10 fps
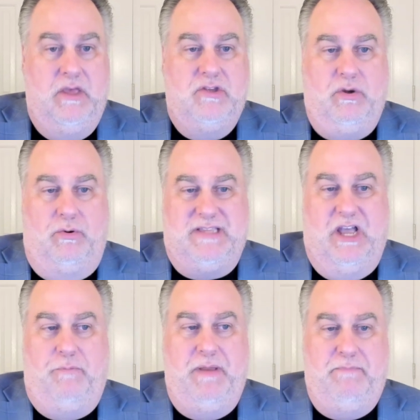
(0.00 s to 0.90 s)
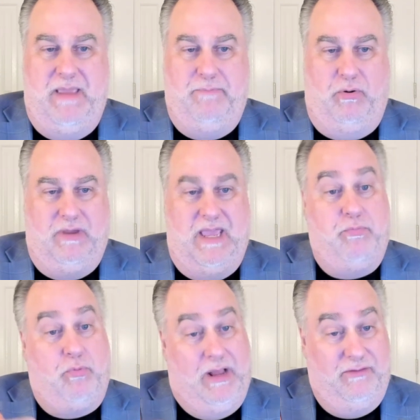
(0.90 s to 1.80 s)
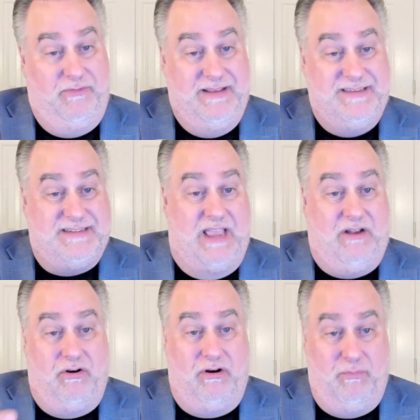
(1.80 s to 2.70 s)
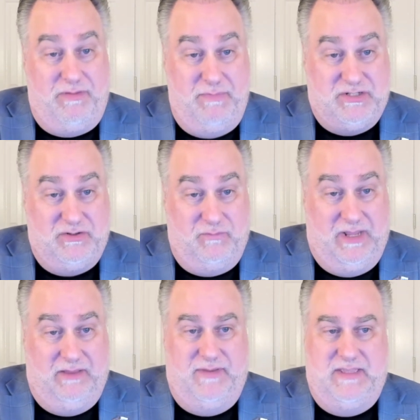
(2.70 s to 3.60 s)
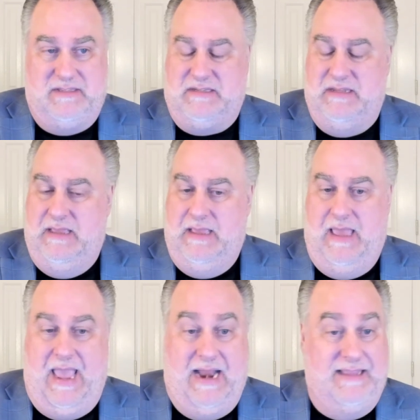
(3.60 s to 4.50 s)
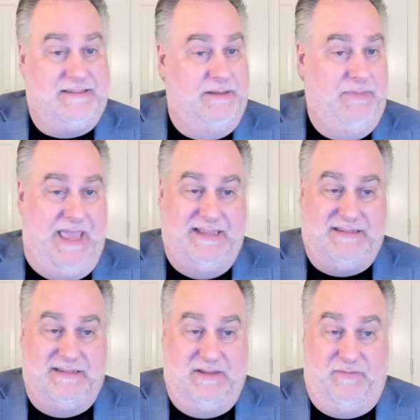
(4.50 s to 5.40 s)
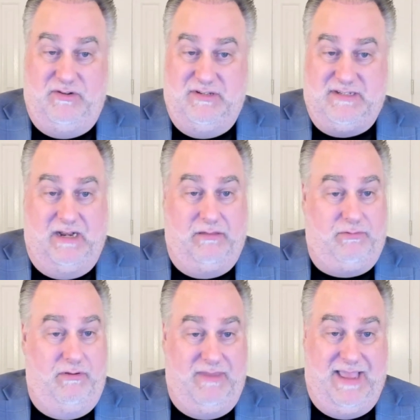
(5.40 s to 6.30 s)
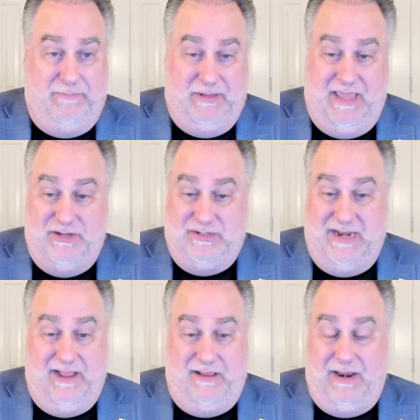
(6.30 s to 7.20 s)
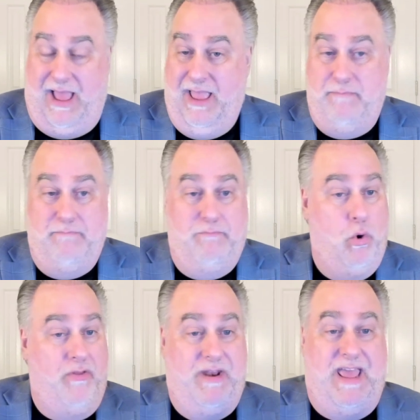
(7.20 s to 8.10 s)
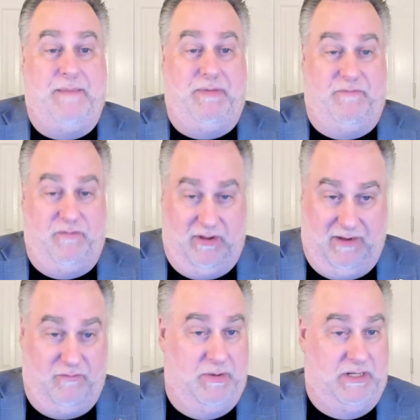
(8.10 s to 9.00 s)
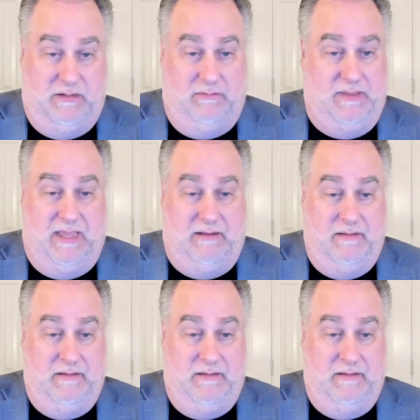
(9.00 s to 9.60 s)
So it's helping people keep relevant, stay current with mission relevance. And in some cases, if you just got to throw the application out, I am more than happy for the government to do that.